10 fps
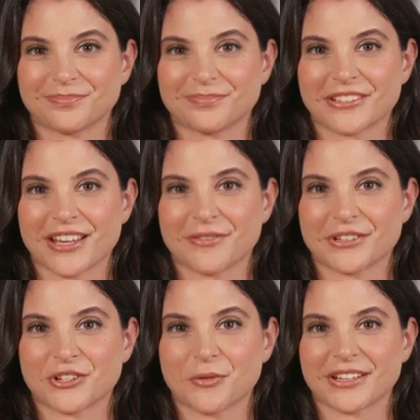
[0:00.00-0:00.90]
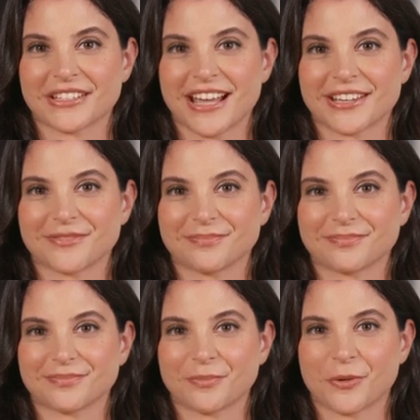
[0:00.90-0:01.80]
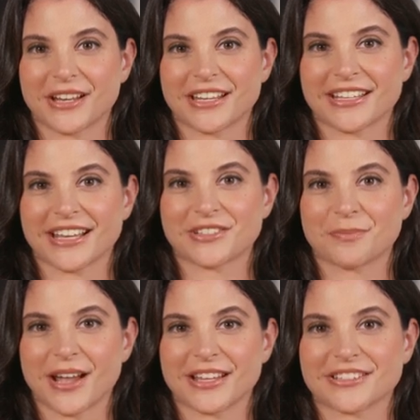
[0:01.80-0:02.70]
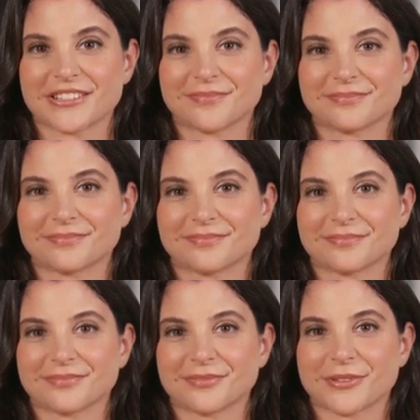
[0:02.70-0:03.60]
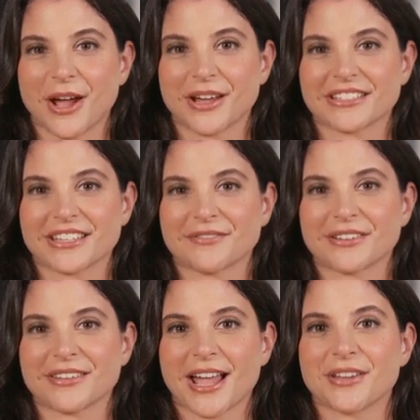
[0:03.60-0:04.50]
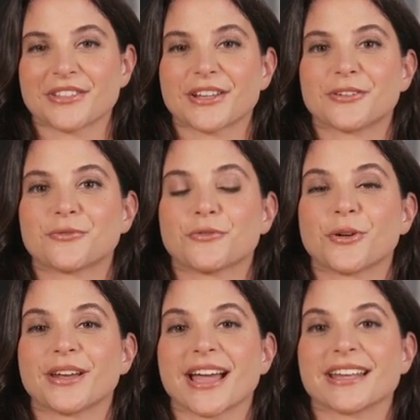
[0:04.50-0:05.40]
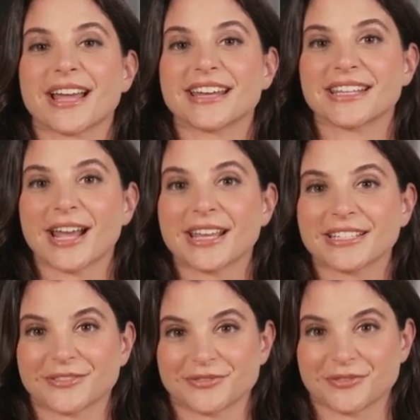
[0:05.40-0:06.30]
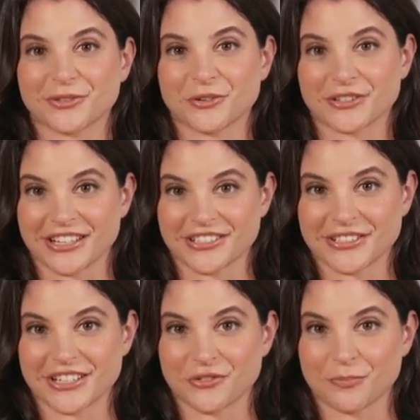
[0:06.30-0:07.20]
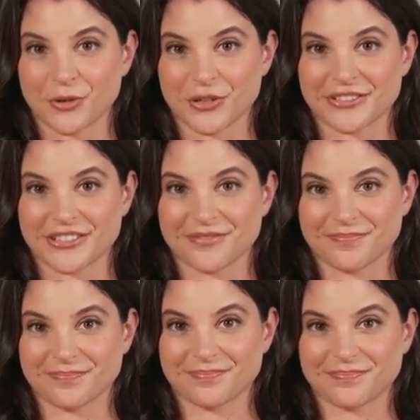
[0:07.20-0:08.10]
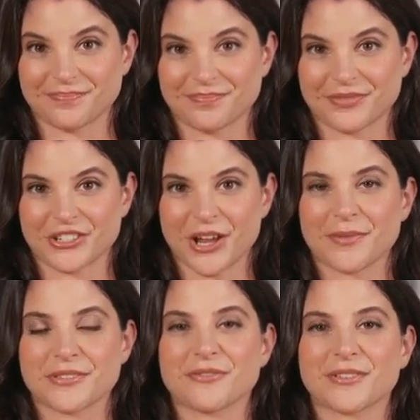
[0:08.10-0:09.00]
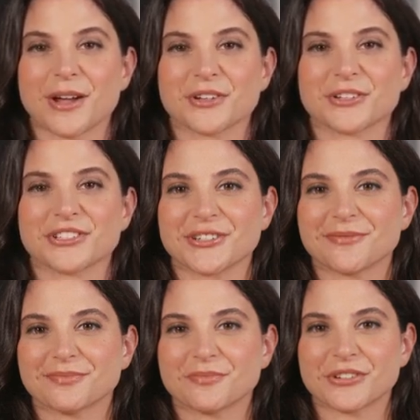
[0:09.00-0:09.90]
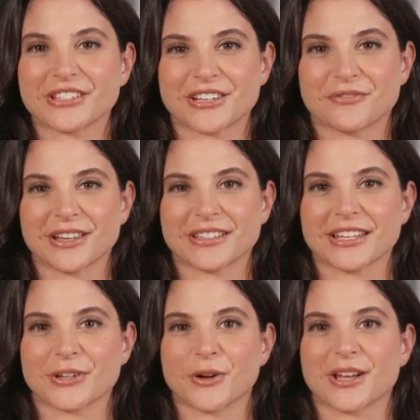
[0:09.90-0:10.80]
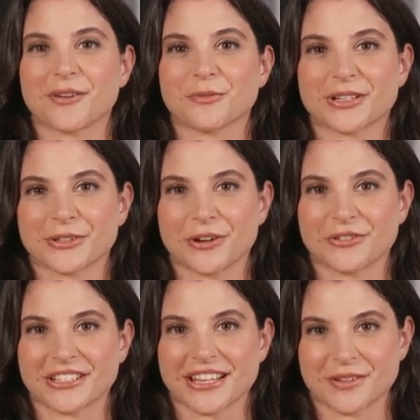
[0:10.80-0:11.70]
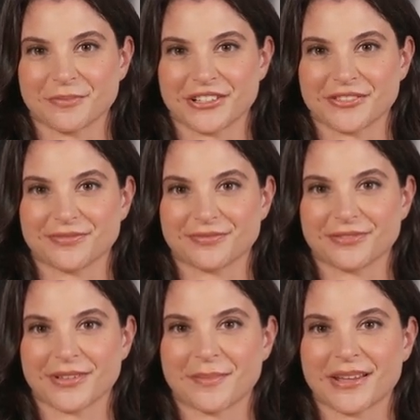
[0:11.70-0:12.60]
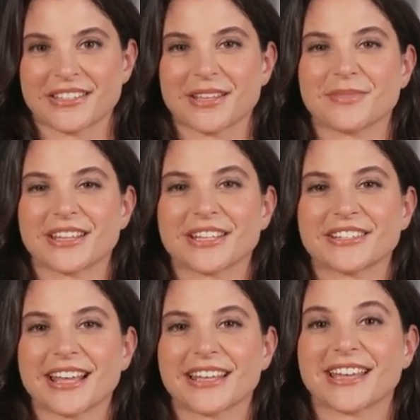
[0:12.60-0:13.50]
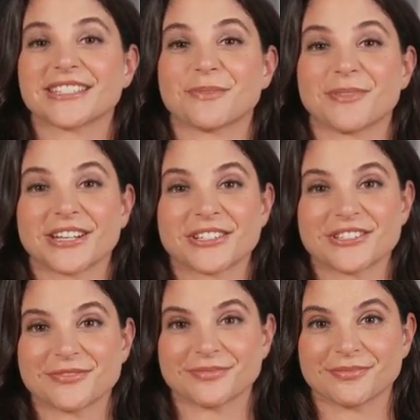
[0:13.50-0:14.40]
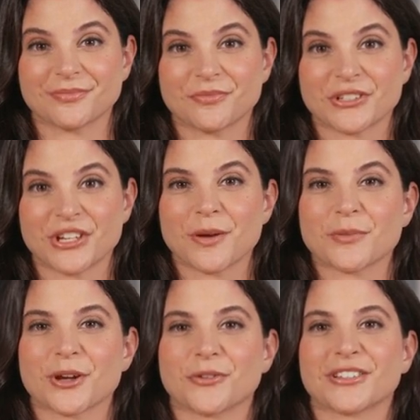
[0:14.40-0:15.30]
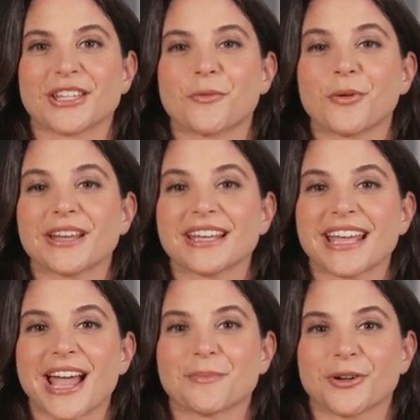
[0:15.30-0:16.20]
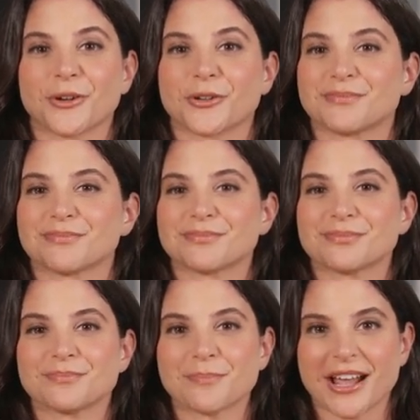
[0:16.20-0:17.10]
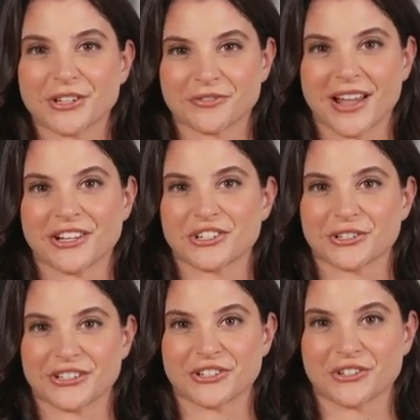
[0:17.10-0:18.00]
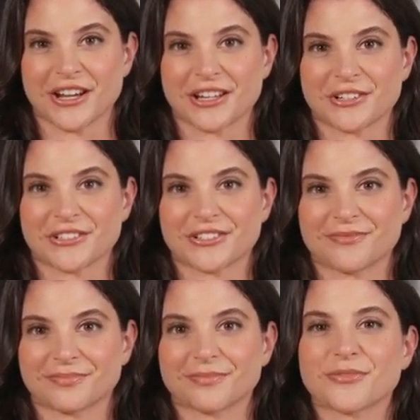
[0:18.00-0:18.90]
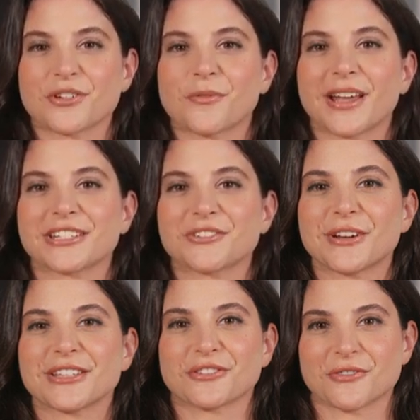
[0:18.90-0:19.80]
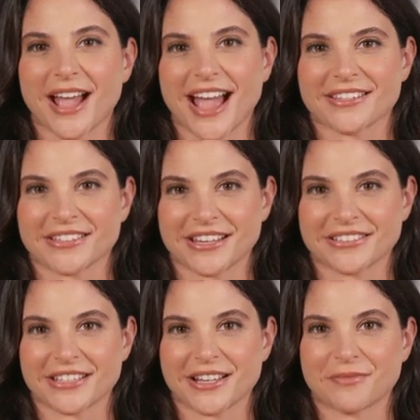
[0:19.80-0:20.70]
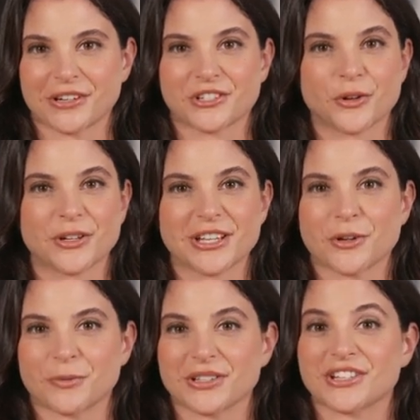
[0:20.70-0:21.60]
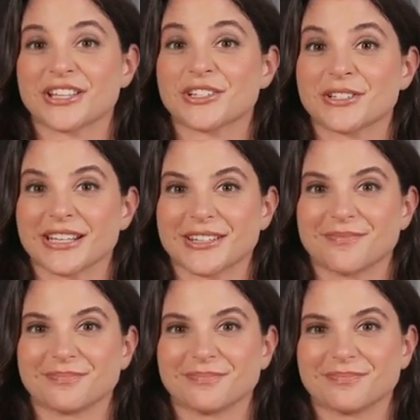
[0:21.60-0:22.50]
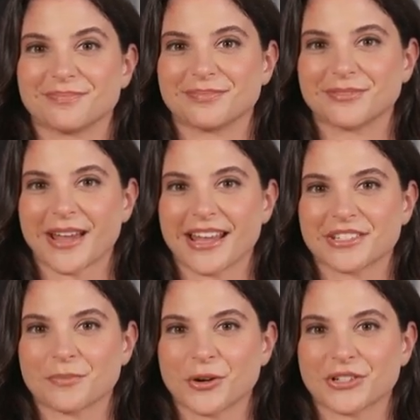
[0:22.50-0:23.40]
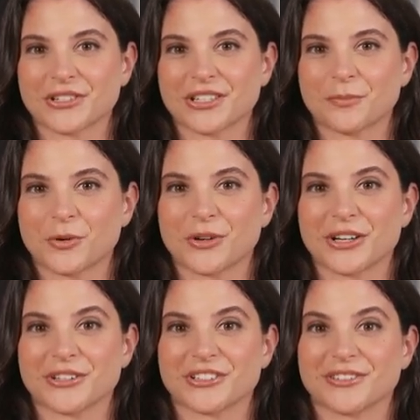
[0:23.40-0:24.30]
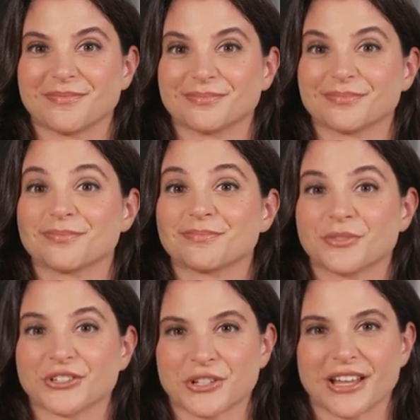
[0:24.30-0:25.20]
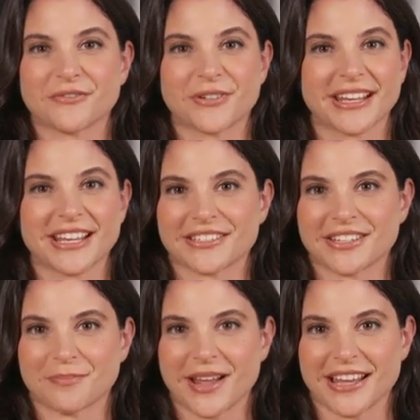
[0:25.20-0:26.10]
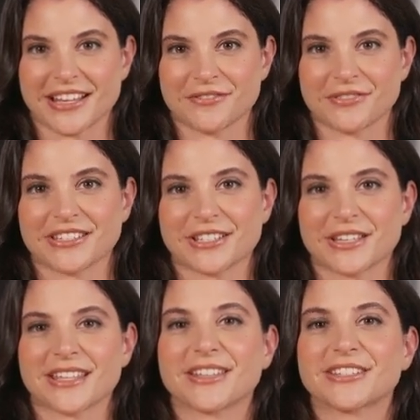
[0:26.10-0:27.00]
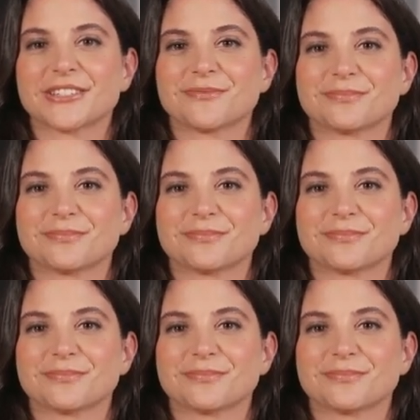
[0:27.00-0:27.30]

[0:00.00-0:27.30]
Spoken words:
7 to 110. Working days price. R7,4999. Who needs these reports? Startups and founders, for seed funding or government loan schemes, MSMEs and SMEs, for term loans and working capital, manufacturers and traders, to raise funds for assets, inventory, or machinery, exporters, importers, for trade finance and banking facilities,